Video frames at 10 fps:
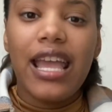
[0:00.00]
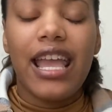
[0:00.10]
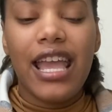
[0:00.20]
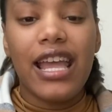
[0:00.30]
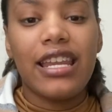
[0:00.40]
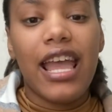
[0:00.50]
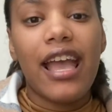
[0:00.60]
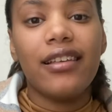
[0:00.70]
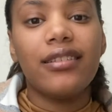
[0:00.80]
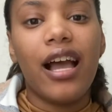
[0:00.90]
And
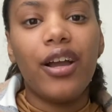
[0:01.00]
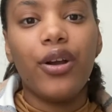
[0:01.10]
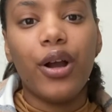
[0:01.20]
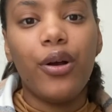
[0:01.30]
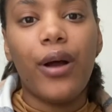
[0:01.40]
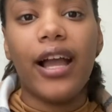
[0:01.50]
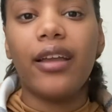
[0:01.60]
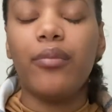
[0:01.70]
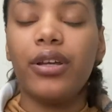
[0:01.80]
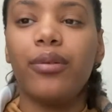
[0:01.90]
as I grow, I
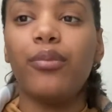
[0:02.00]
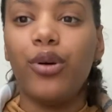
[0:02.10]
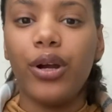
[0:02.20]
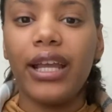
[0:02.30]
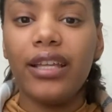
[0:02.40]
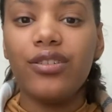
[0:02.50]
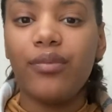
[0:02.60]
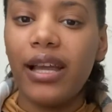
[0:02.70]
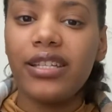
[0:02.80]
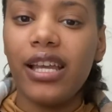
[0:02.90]
can put more into
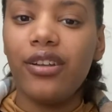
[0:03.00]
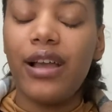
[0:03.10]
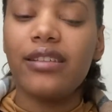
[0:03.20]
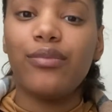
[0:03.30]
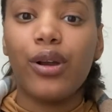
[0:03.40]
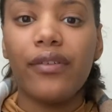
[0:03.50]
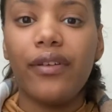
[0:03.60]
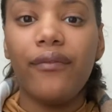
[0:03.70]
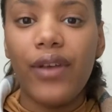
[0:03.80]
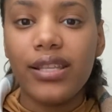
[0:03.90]
my channel as more of an
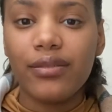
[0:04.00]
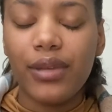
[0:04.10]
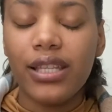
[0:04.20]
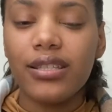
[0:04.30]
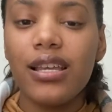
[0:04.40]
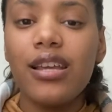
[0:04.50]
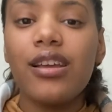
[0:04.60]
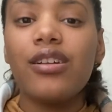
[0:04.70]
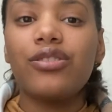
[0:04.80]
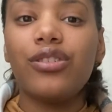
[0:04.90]
investment
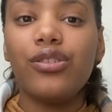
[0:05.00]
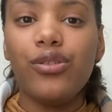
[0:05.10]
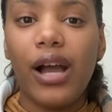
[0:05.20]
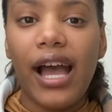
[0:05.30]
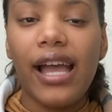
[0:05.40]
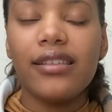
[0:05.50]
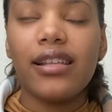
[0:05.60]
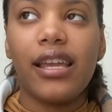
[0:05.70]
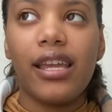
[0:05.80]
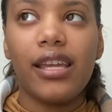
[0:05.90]
to you guys
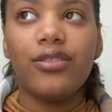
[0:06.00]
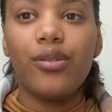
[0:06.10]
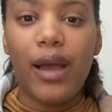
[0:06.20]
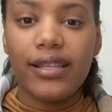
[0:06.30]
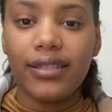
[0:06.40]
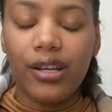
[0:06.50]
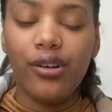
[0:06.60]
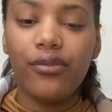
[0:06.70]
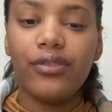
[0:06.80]
and to myself.